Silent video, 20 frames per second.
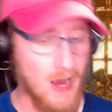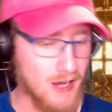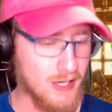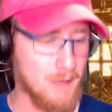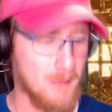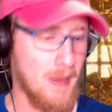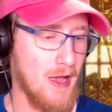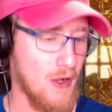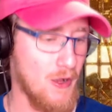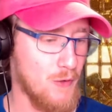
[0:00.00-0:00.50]

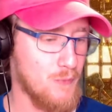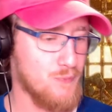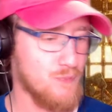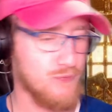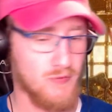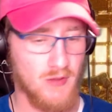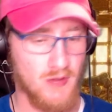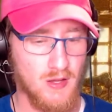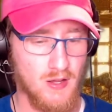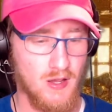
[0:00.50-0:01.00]
about,
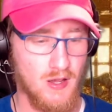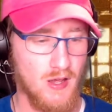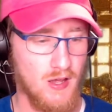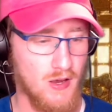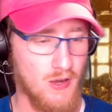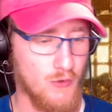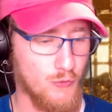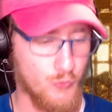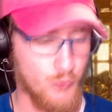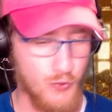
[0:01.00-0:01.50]

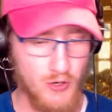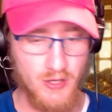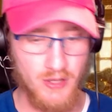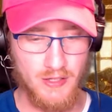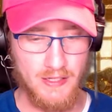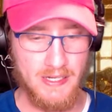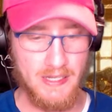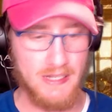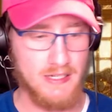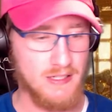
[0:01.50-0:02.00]

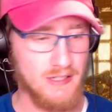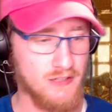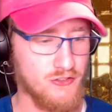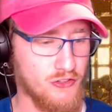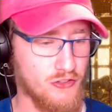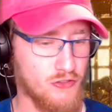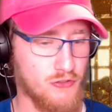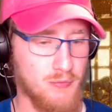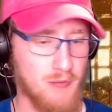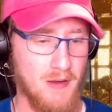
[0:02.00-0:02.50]
really,
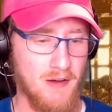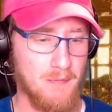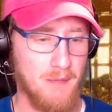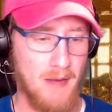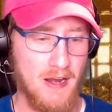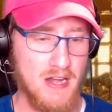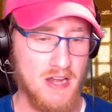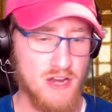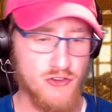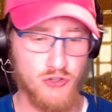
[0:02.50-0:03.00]
just
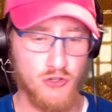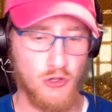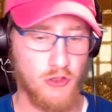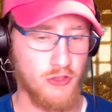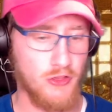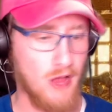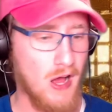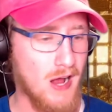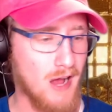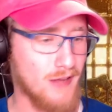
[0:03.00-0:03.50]
my initial
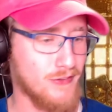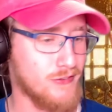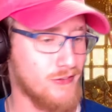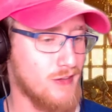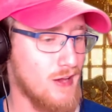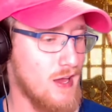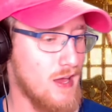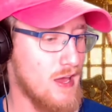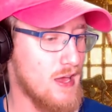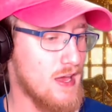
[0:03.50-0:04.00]
thoughts,
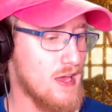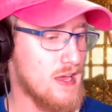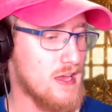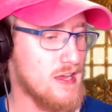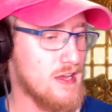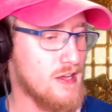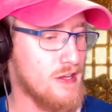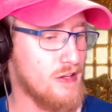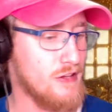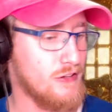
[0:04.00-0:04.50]

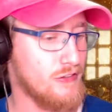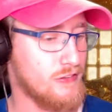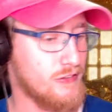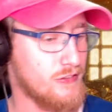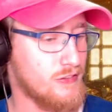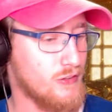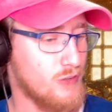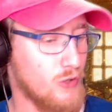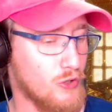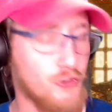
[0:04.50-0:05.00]

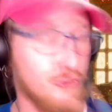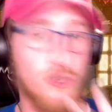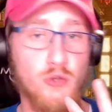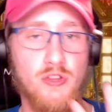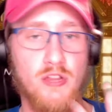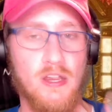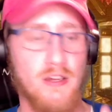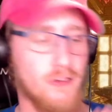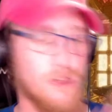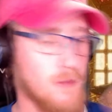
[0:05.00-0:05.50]
is, well, two
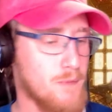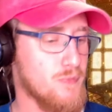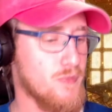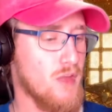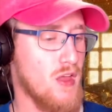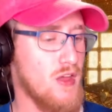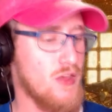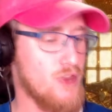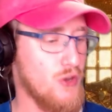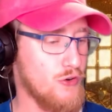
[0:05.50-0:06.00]
things.
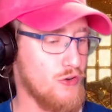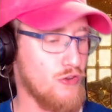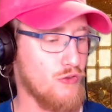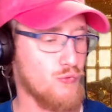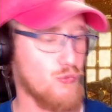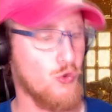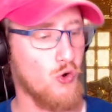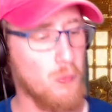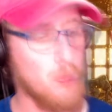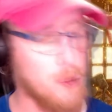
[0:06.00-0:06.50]
There's these
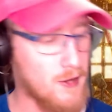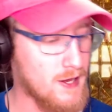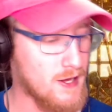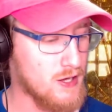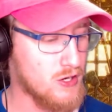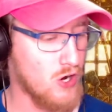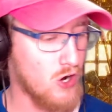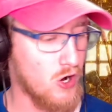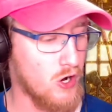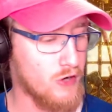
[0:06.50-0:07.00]

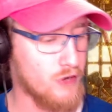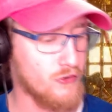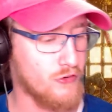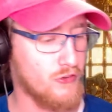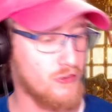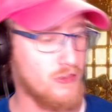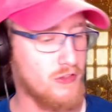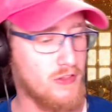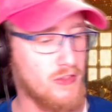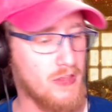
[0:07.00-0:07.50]
role-playing cards
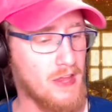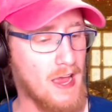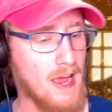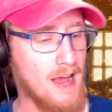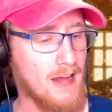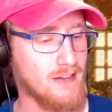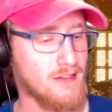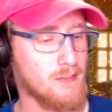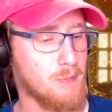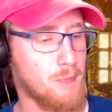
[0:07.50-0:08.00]

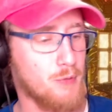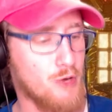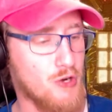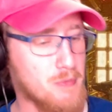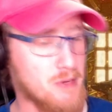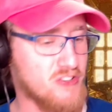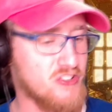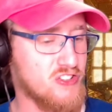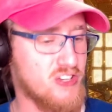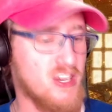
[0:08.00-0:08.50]
that pretty
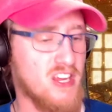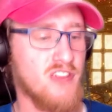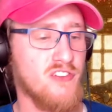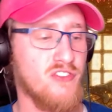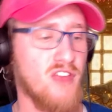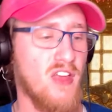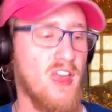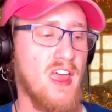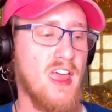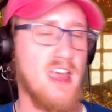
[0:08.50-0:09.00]
much
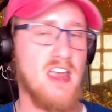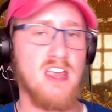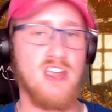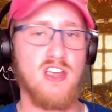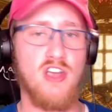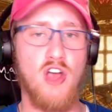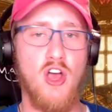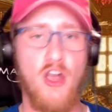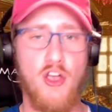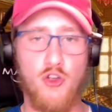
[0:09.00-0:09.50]
give
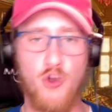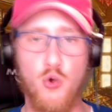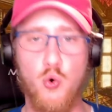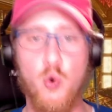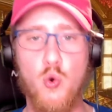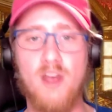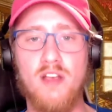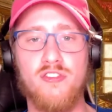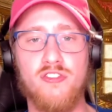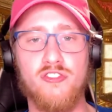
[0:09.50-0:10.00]
a
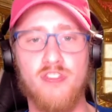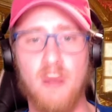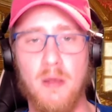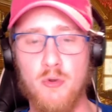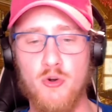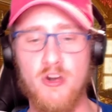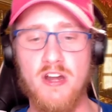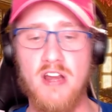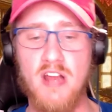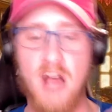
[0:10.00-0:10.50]
quick
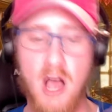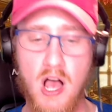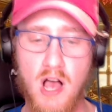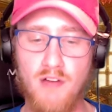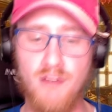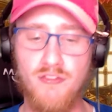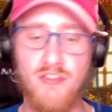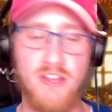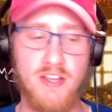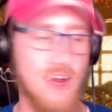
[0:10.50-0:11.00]
summary
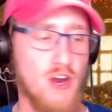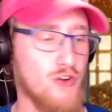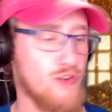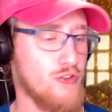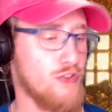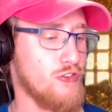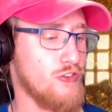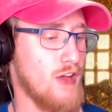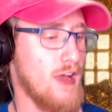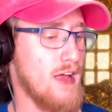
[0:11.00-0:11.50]
of the
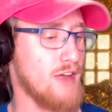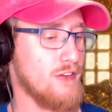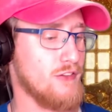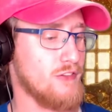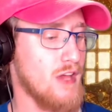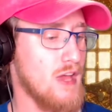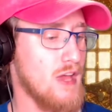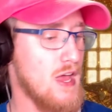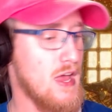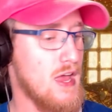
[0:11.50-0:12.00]
characters. It has
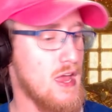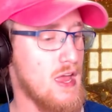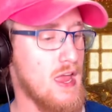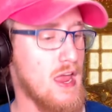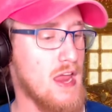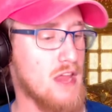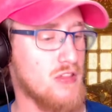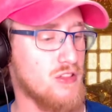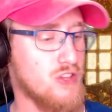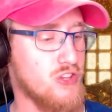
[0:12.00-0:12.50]

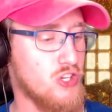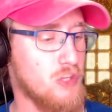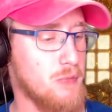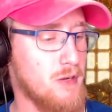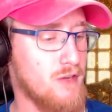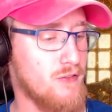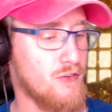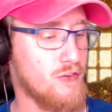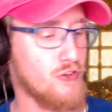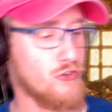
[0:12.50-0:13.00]
a little
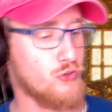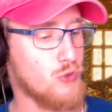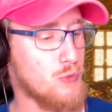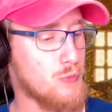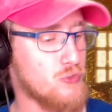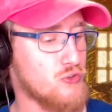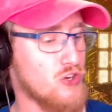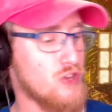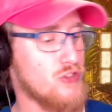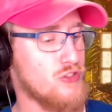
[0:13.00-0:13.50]
bit of a
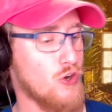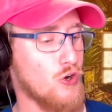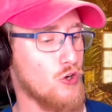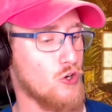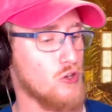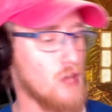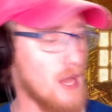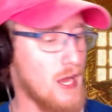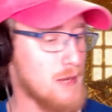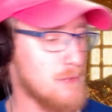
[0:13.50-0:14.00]
description, their
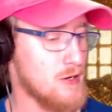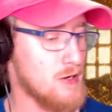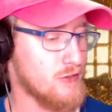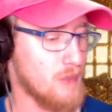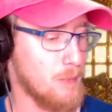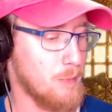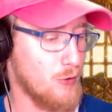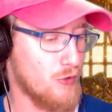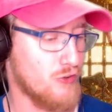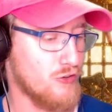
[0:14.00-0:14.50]
alignment,
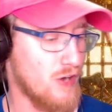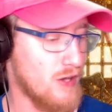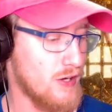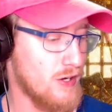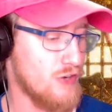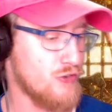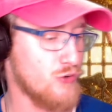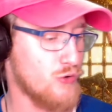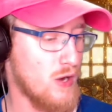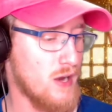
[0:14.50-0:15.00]
a
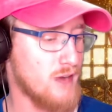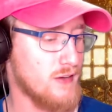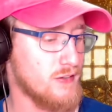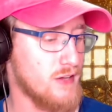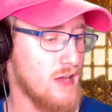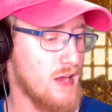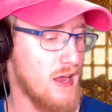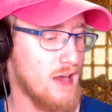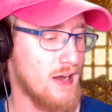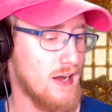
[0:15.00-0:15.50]
personality trait,
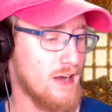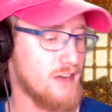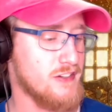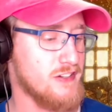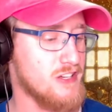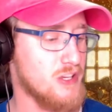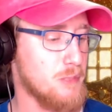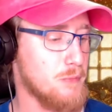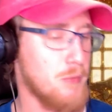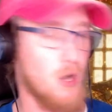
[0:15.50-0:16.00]
an
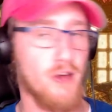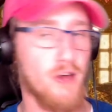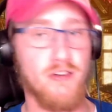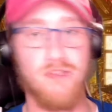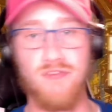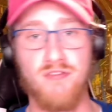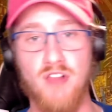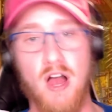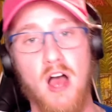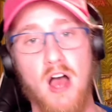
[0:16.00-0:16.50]
ideal, bond,
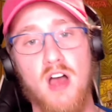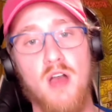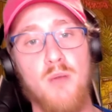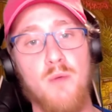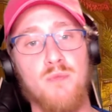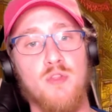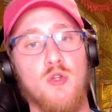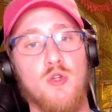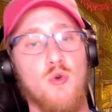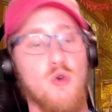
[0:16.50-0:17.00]
and flaw.
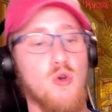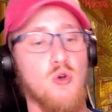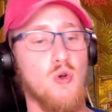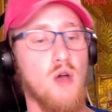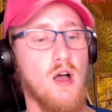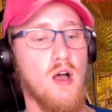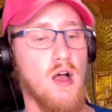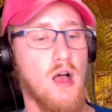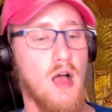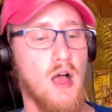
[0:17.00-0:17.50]

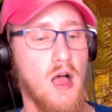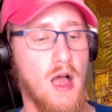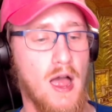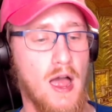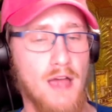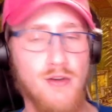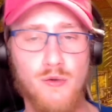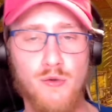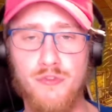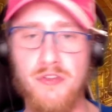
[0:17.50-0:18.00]

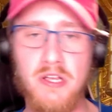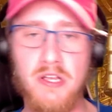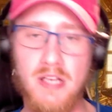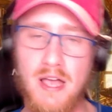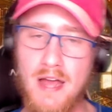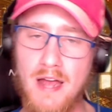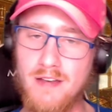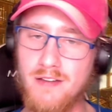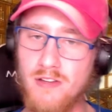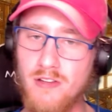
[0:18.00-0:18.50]
I don't think
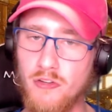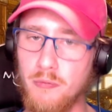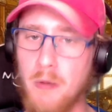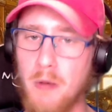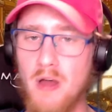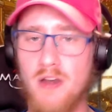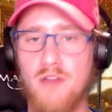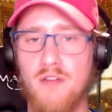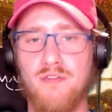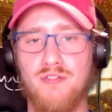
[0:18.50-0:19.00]
ideals,
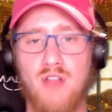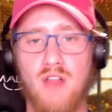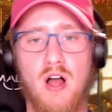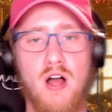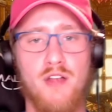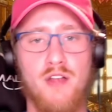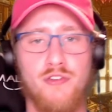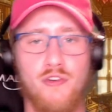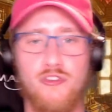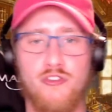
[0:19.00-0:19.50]
bond, and
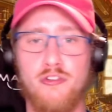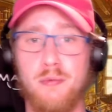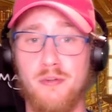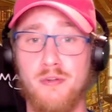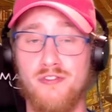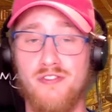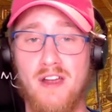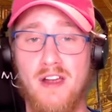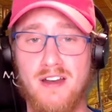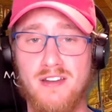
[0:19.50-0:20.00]
flaws are super
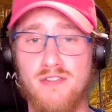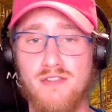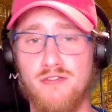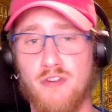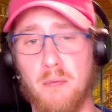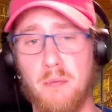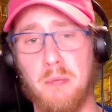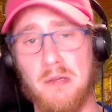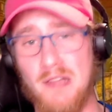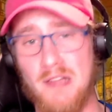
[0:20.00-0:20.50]
effective
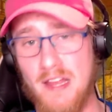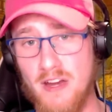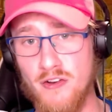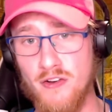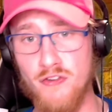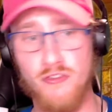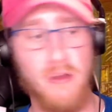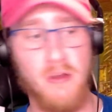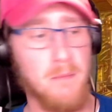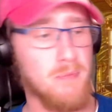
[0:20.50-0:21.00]
for
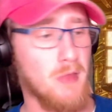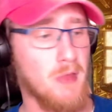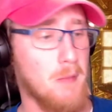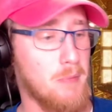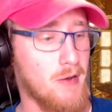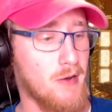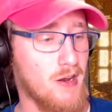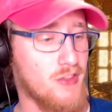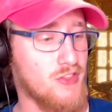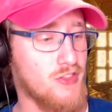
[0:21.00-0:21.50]
players,
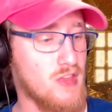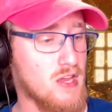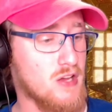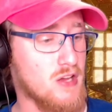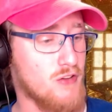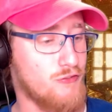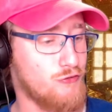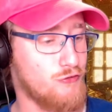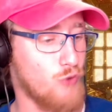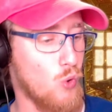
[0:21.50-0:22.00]
but I
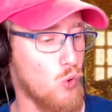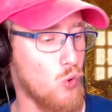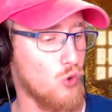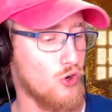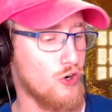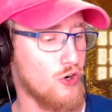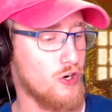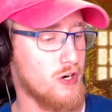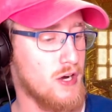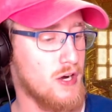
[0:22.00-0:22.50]
think
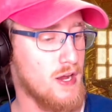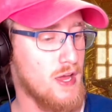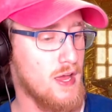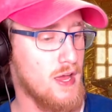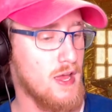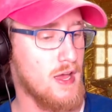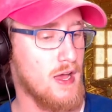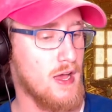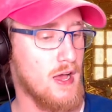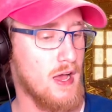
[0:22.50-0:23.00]
for
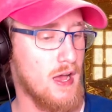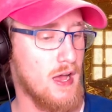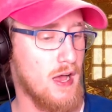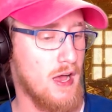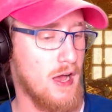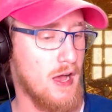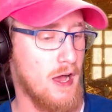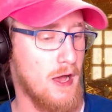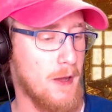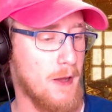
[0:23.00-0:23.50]

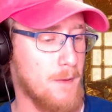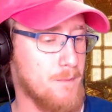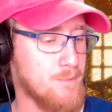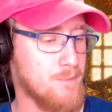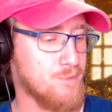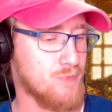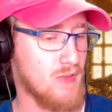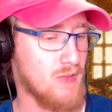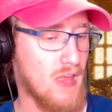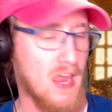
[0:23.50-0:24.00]

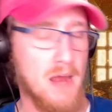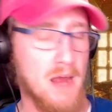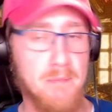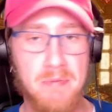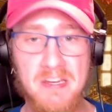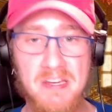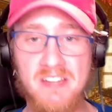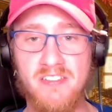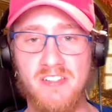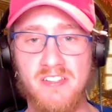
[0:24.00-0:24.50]

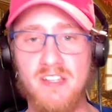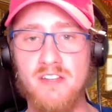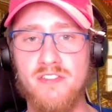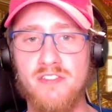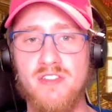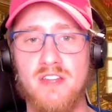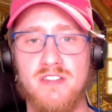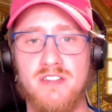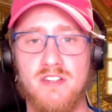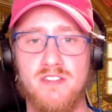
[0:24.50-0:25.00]
NPCs
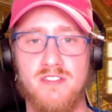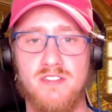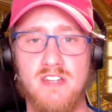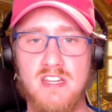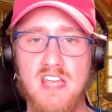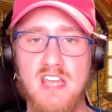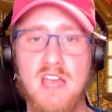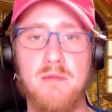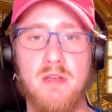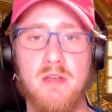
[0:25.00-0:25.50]
that the
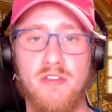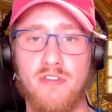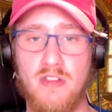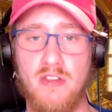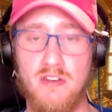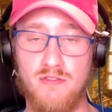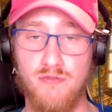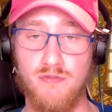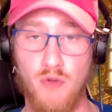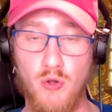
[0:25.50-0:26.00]
DM is
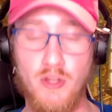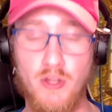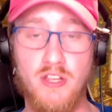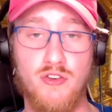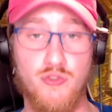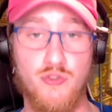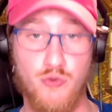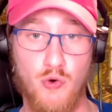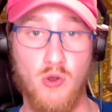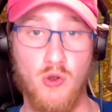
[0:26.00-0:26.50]
in fully
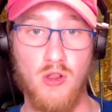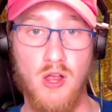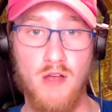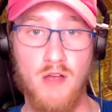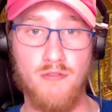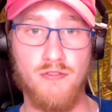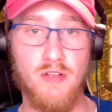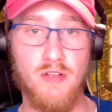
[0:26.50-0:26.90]
control of,